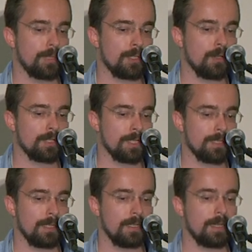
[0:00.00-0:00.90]
the
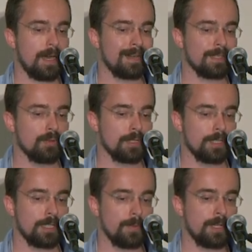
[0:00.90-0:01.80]
pathologists, aren't
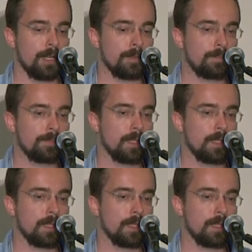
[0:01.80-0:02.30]
using them at all.